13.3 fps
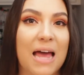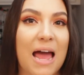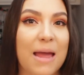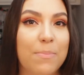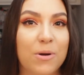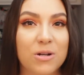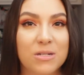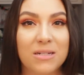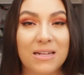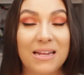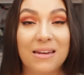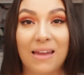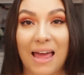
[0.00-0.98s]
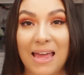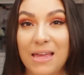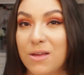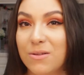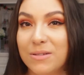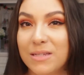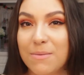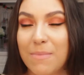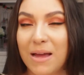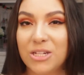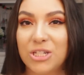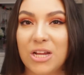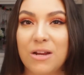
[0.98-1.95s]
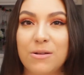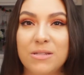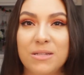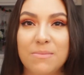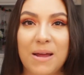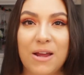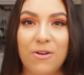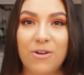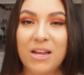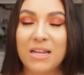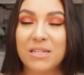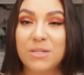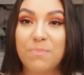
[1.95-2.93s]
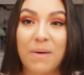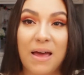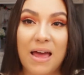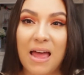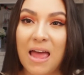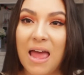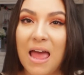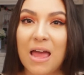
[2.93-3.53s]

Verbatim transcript: I personally like using matte shadows in my crease, but